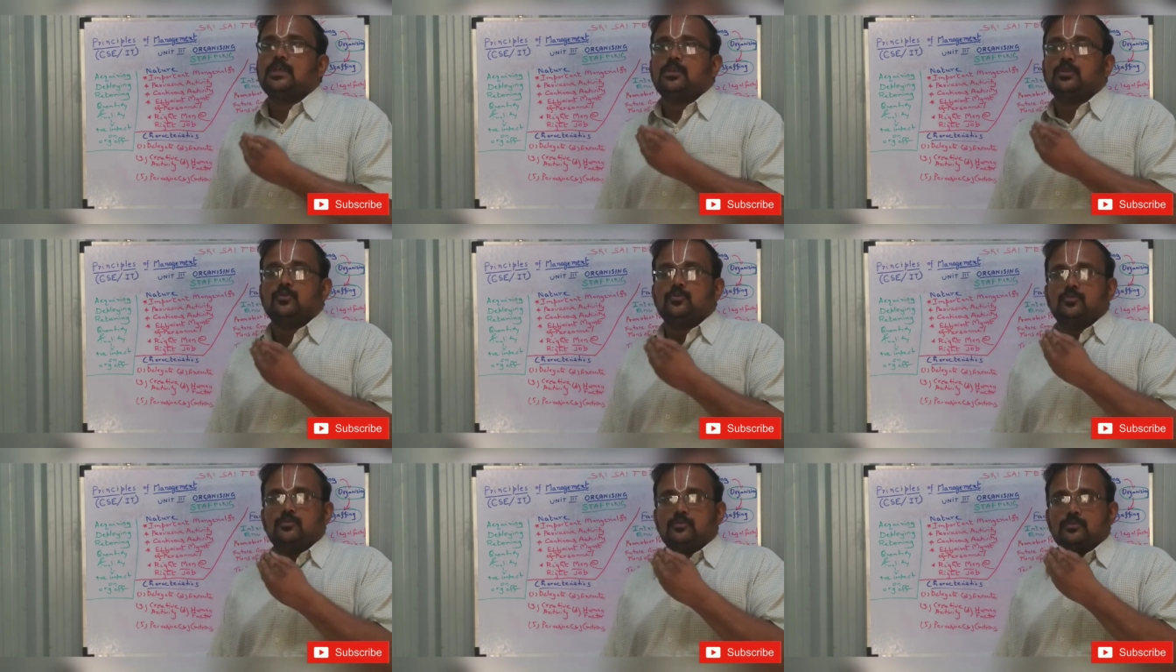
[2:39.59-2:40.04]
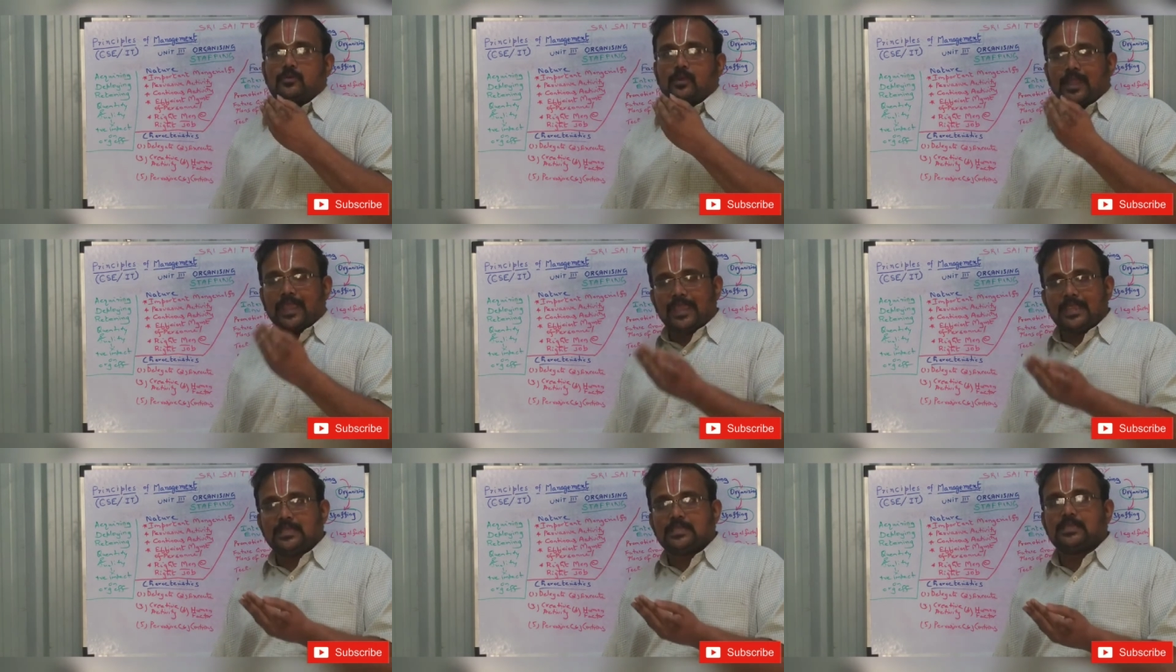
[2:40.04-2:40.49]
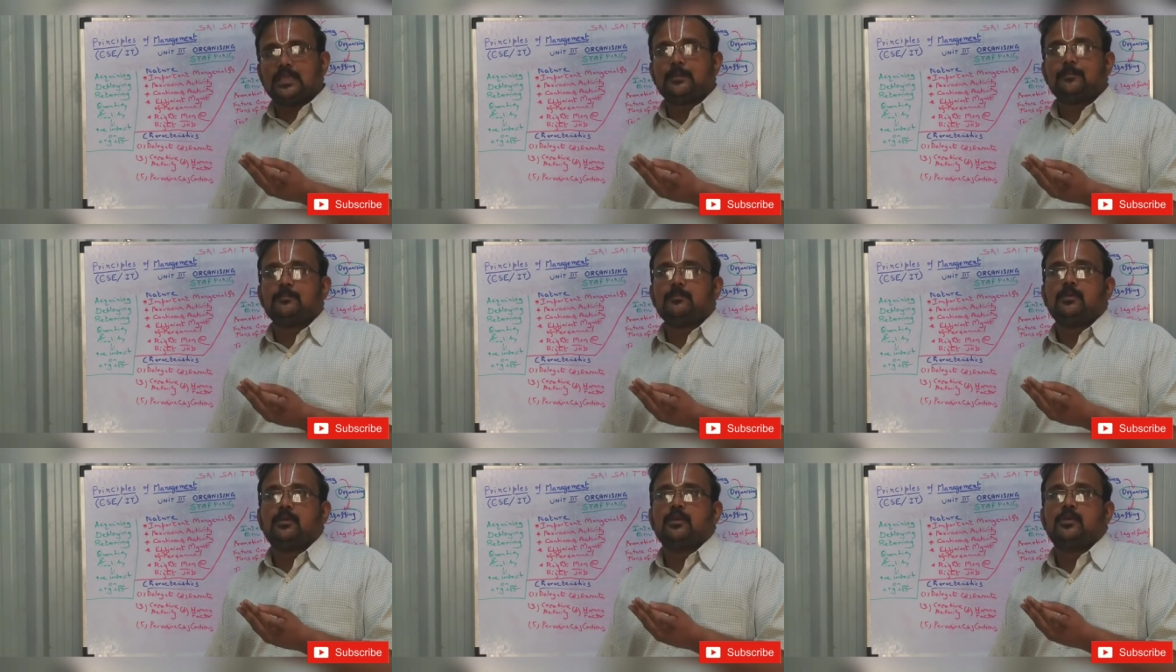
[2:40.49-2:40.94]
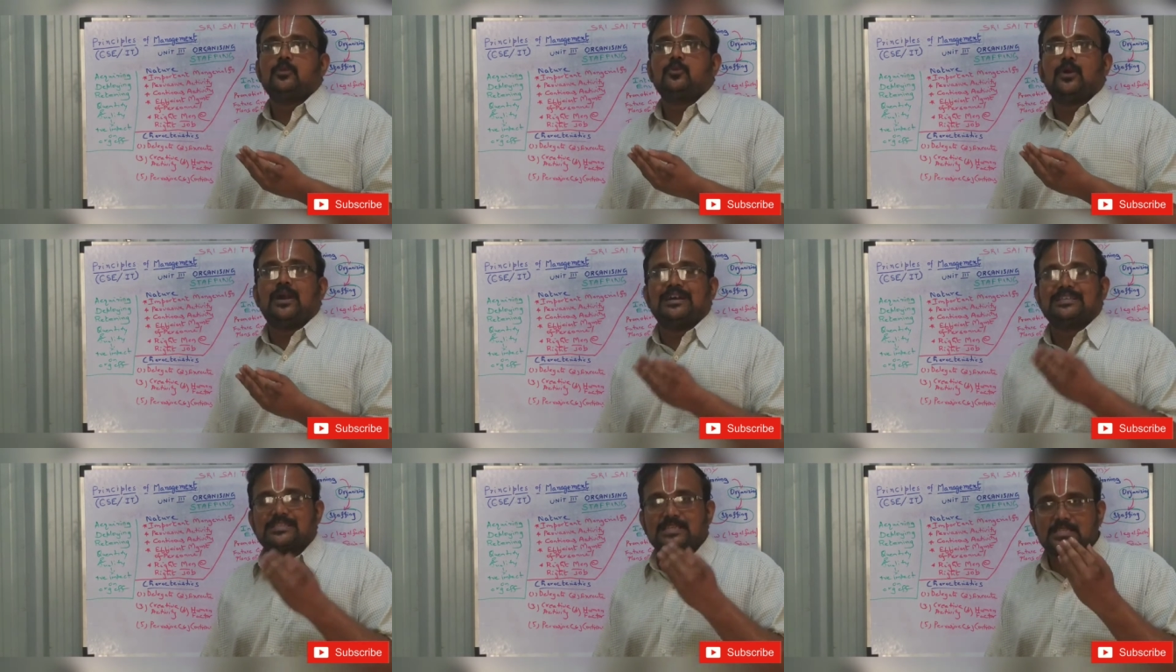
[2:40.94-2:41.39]
you train them,
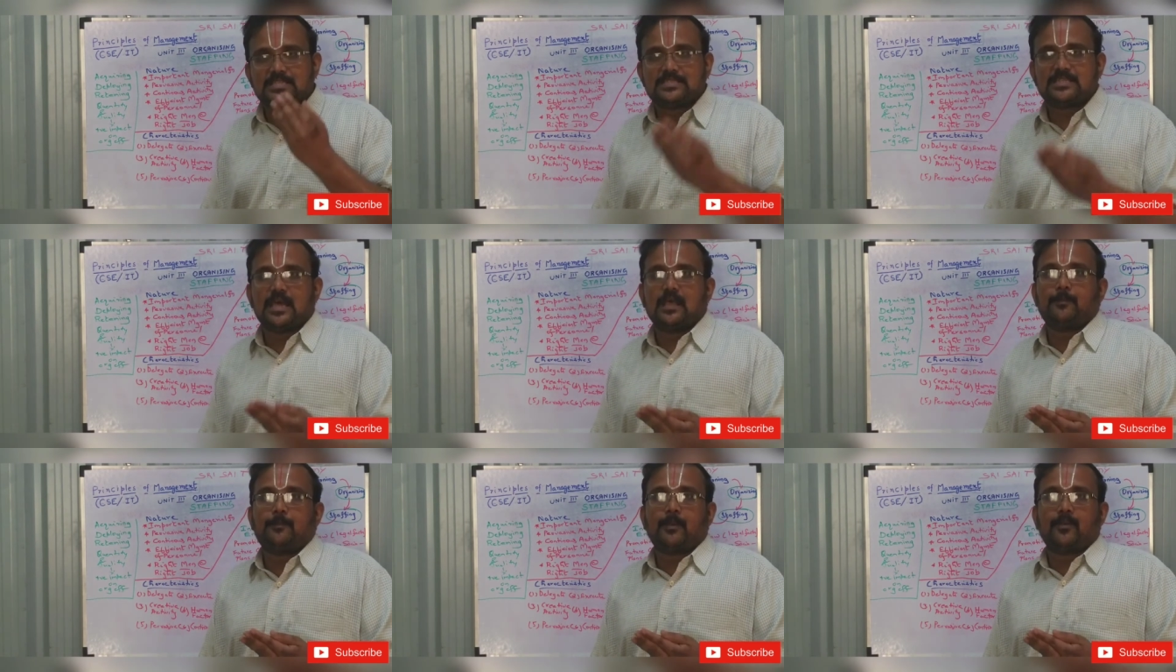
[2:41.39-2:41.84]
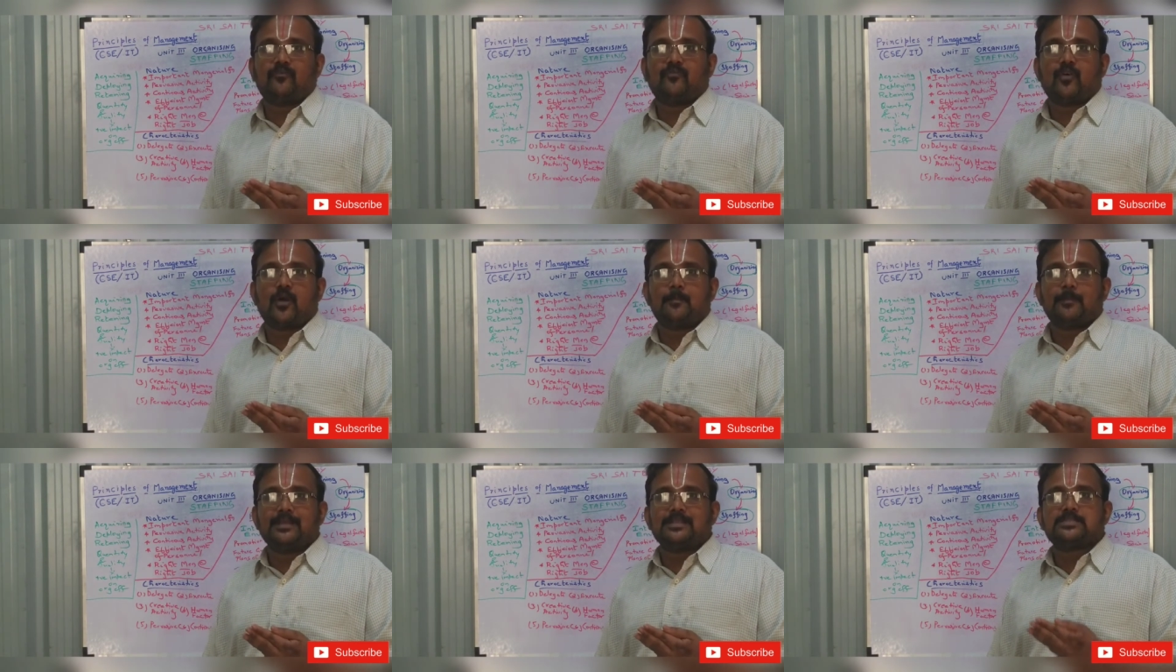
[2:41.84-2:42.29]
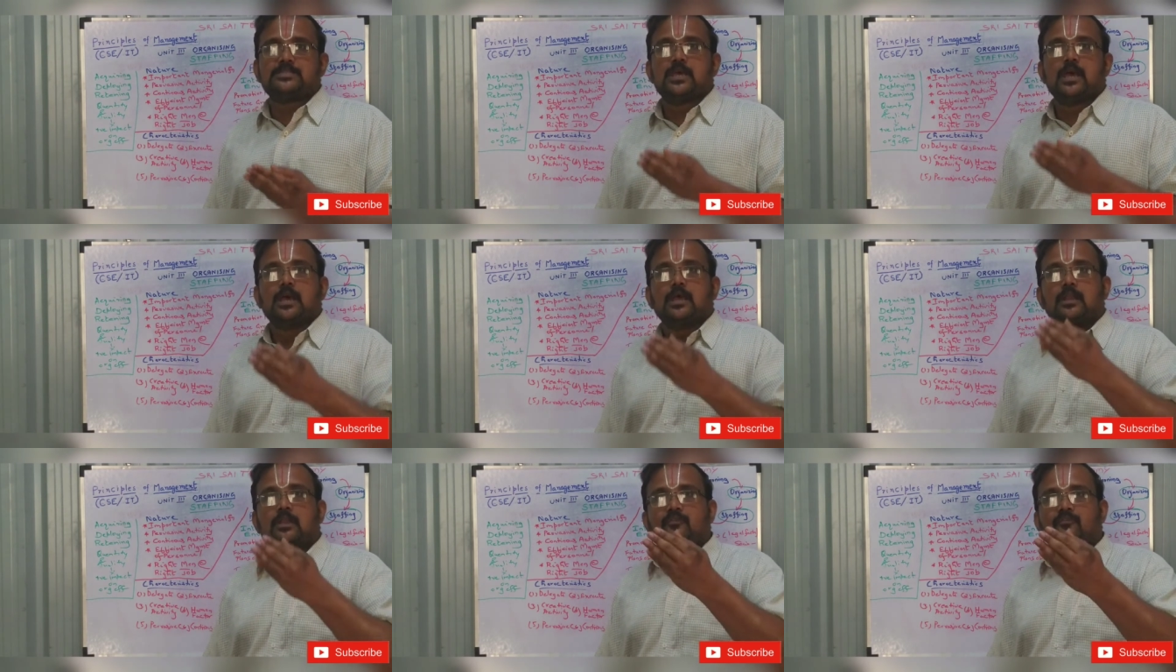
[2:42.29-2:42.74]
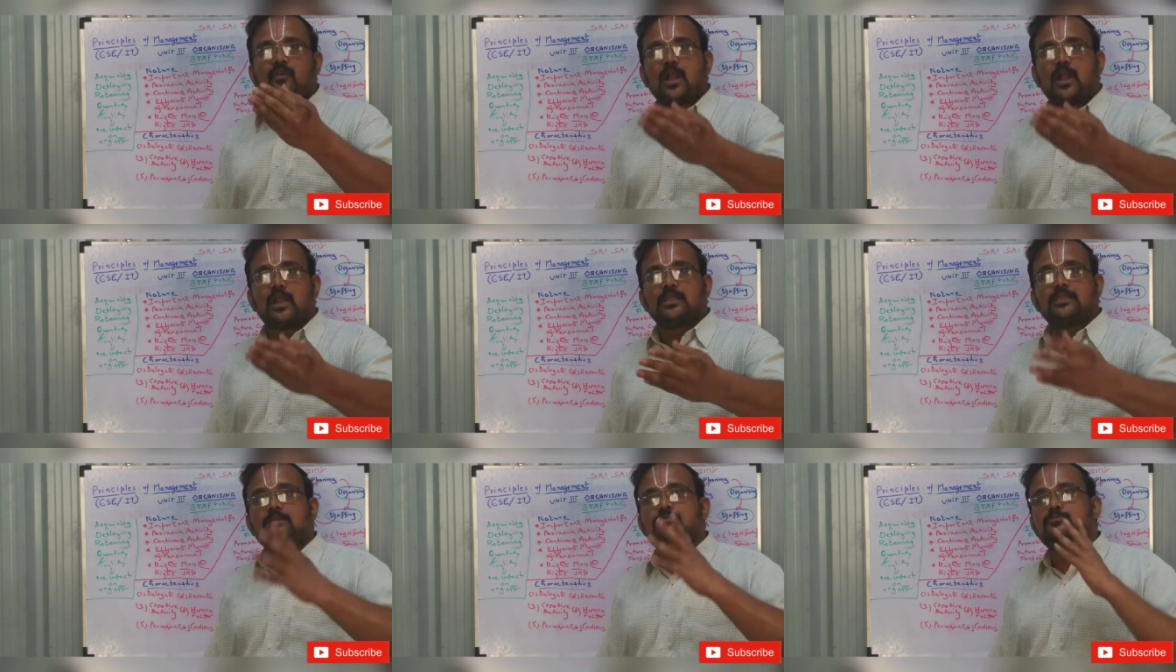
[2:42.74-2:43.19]
you assess their performance,
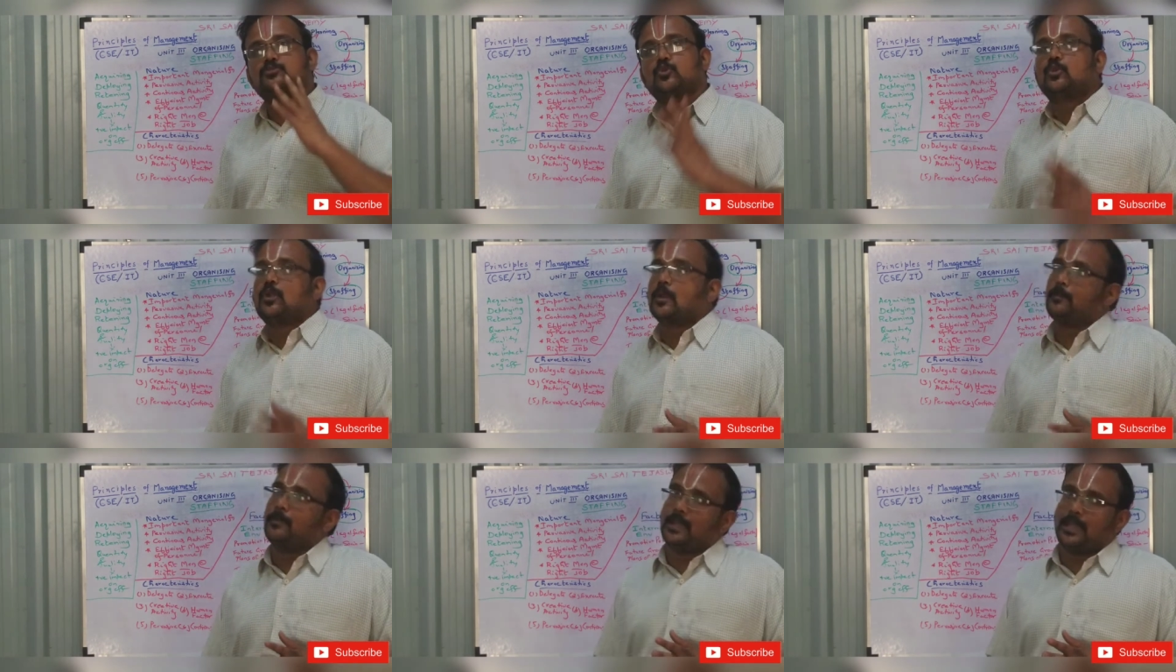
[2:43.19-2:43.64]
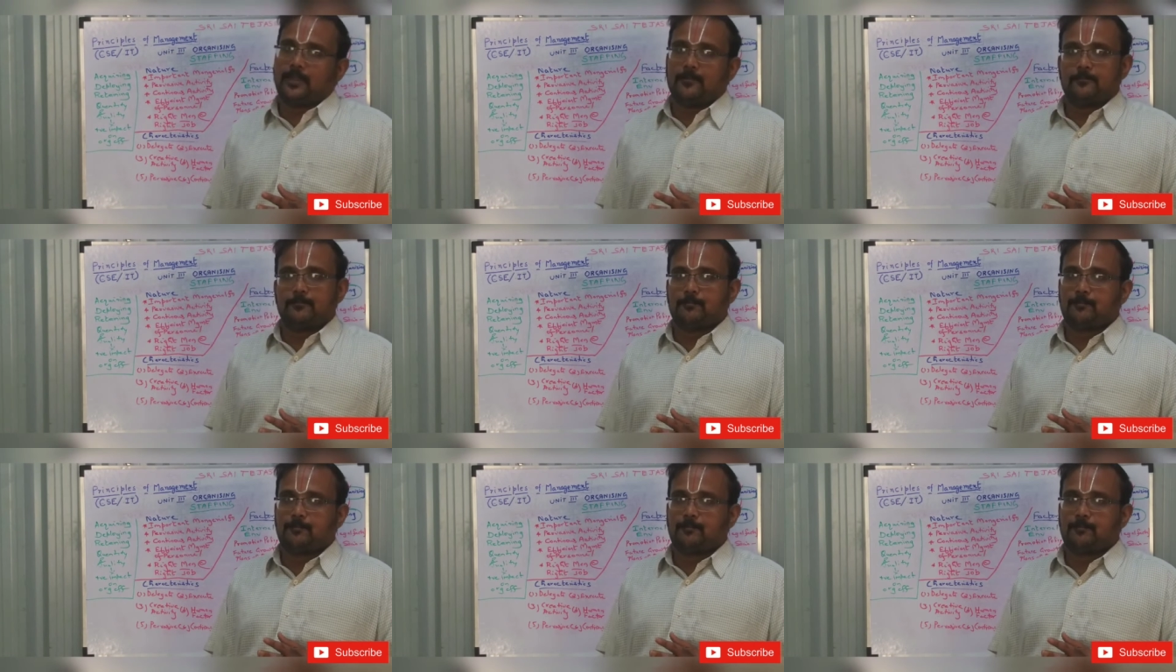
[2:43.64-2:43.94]
reward them suitably.